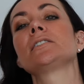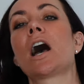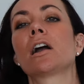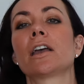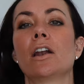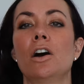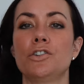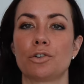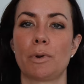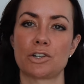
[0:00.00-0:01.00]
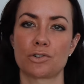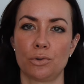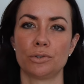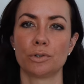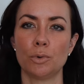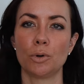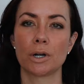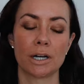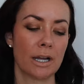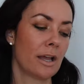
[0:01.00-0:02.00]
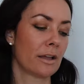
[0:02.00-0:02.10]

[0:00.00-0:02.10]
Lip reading: tuck it under my shoulder more